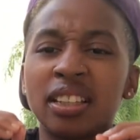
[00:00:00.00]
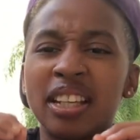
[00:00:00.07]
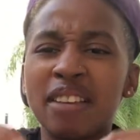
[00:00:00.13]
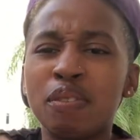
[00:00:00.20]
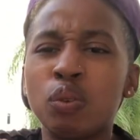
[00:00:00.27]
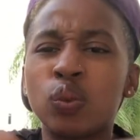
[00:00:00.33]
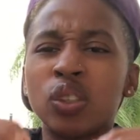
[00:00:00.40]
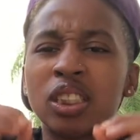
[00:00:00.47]

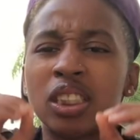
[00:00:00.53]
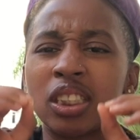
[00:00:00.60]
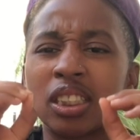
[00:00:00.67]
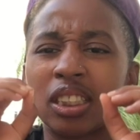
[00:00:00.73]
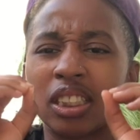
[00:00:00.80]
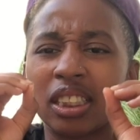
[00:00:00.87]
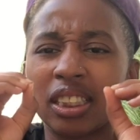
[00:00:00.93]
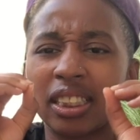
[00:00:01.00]
give you
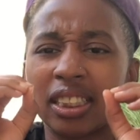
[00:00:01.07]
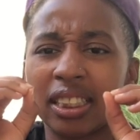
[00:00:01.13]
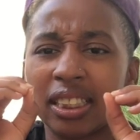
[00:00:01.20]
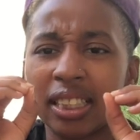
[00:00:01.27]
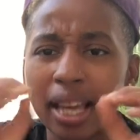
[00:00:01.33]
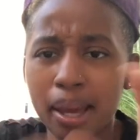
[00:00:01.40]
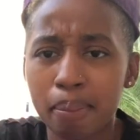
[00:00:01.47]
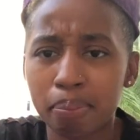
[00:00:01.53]

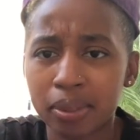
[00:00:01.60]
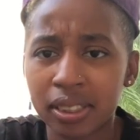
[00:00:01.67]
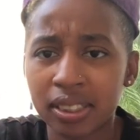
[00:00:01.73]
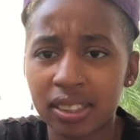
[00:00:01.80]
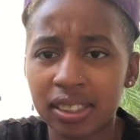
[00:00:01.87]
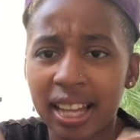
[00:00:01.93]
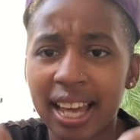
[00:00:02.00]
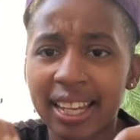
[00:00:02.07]

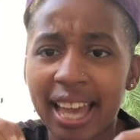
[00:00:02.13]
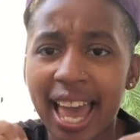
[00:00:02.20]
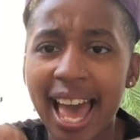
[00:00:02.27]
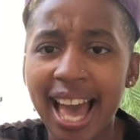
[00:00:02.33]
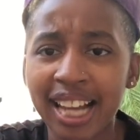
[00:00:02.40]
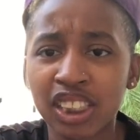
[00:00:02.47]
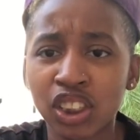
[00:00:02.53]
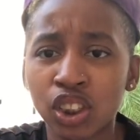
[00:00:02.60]
steps, like
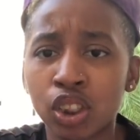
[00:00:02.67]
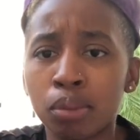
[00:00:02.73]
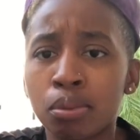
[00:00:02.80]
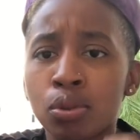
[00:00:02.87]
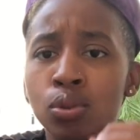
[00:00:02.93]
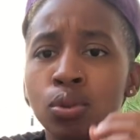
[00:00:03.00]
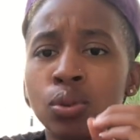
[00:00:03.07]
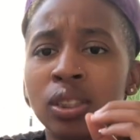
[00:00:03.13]

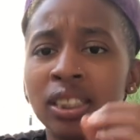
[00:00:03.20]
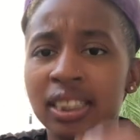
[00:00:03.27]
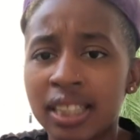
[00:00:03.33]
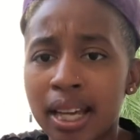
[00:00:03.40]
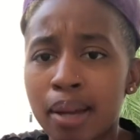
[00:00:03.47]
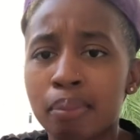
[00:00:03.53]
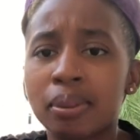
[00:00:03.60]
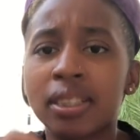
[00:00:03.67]
actionable
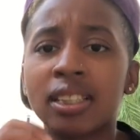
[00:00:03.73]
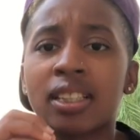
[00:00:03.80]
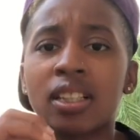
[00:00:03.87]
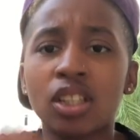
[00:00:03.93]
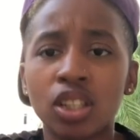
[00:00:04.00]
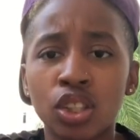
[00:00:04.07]
steps